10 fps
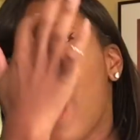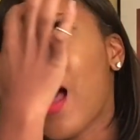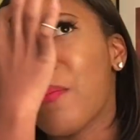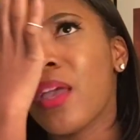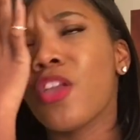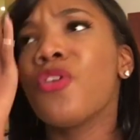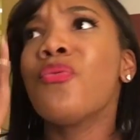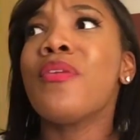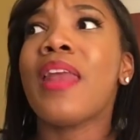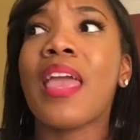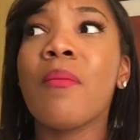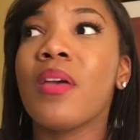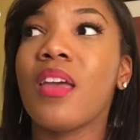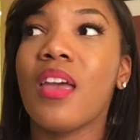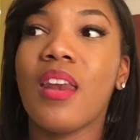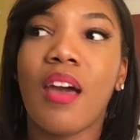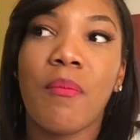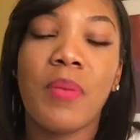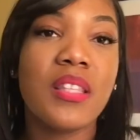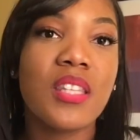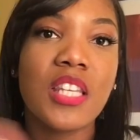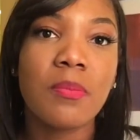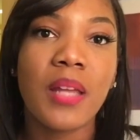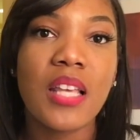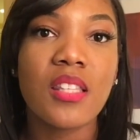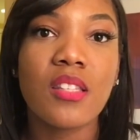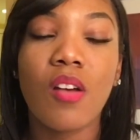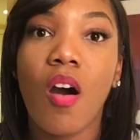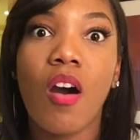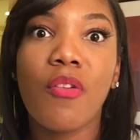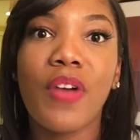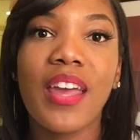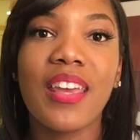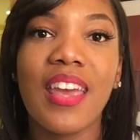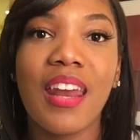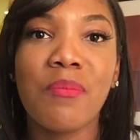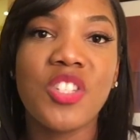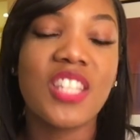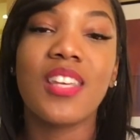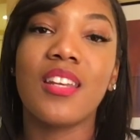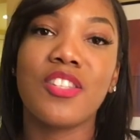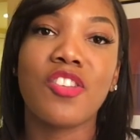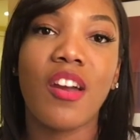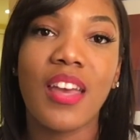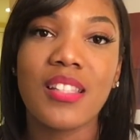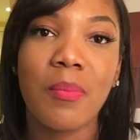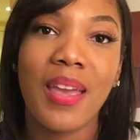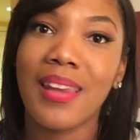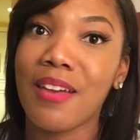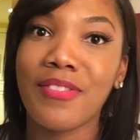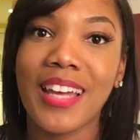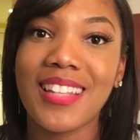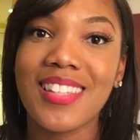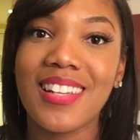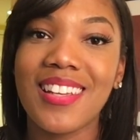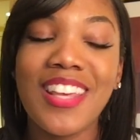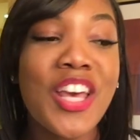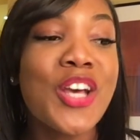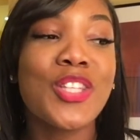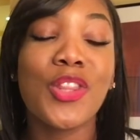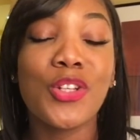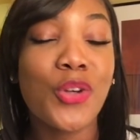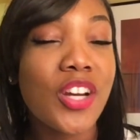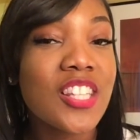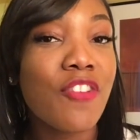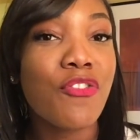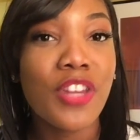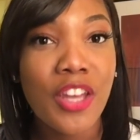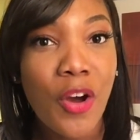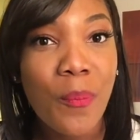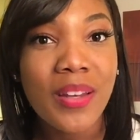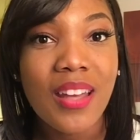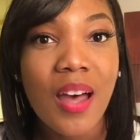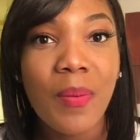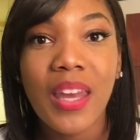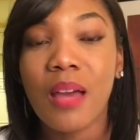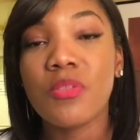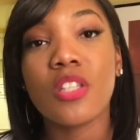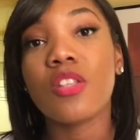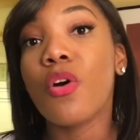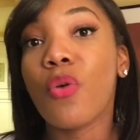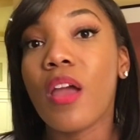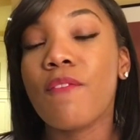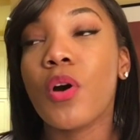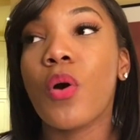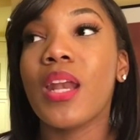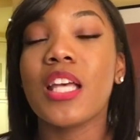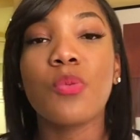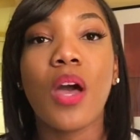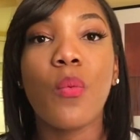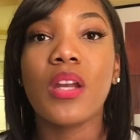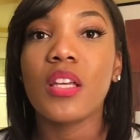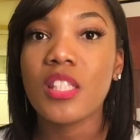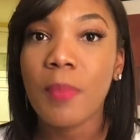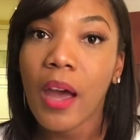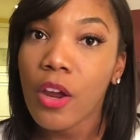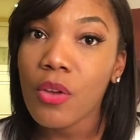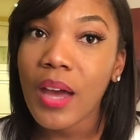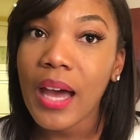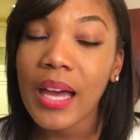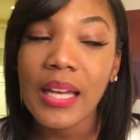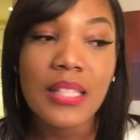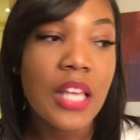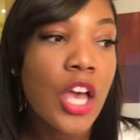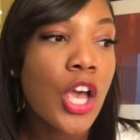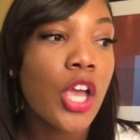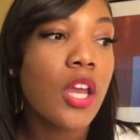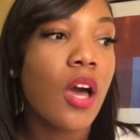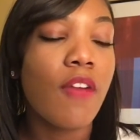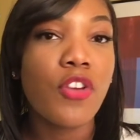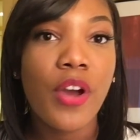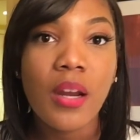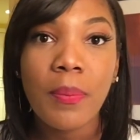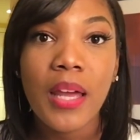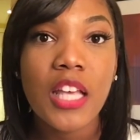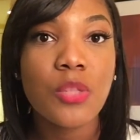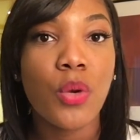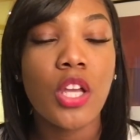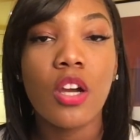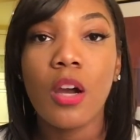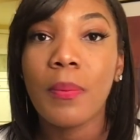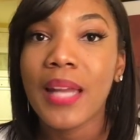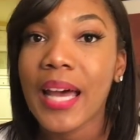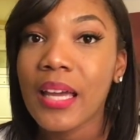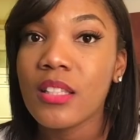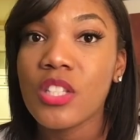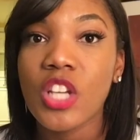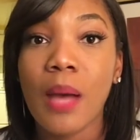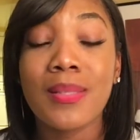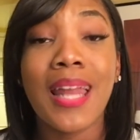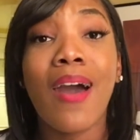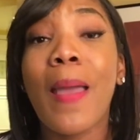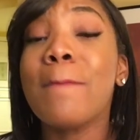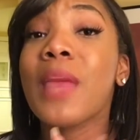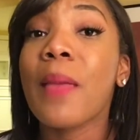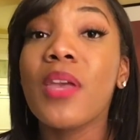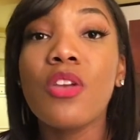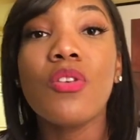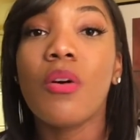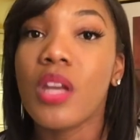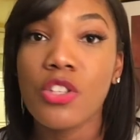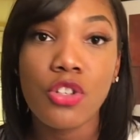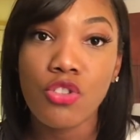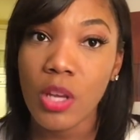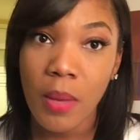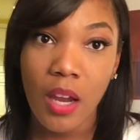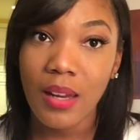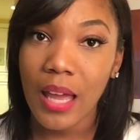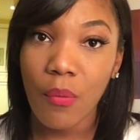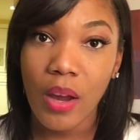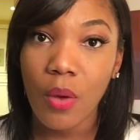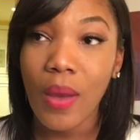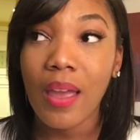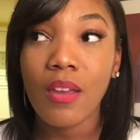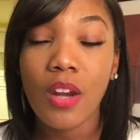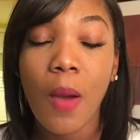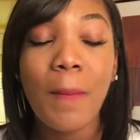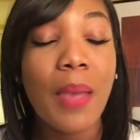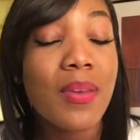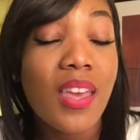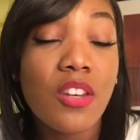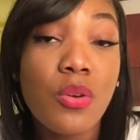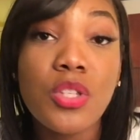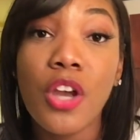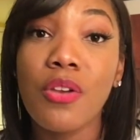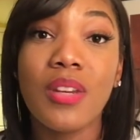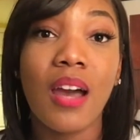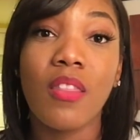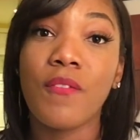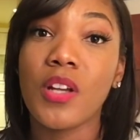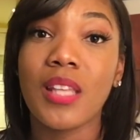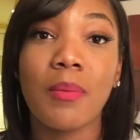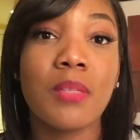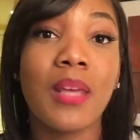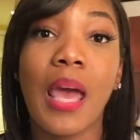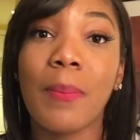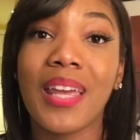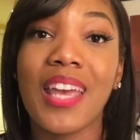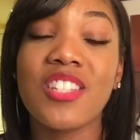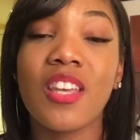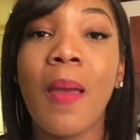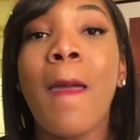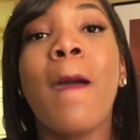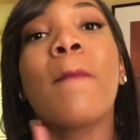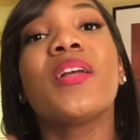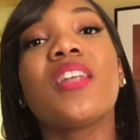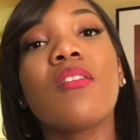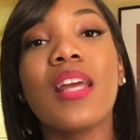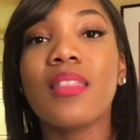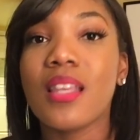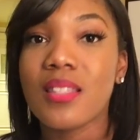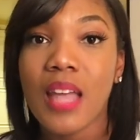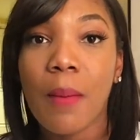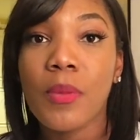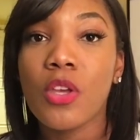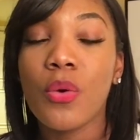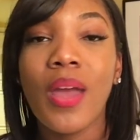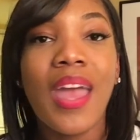I mean, you name it, and I've been to these places already, and I'm just getting started as a mainline flight attendant. So the doors have really opened up, and I'm just so grateful, and that's why I want to inspire you guys. You know, if you're at a place where you're applying to jobs now, and maybe you don't get your dream airline right away, you know, maybe they do turn you down the first time you submit an application, but don't let that stop you,